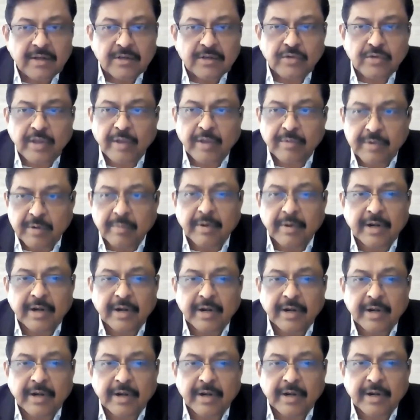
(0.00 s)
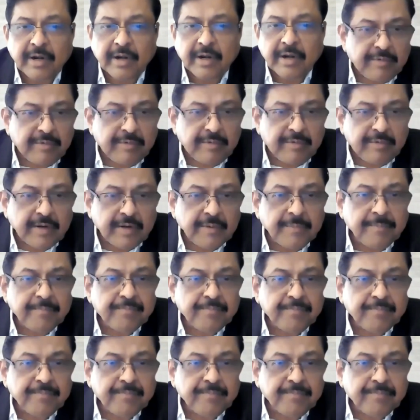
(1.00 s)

So everybody will be benefited.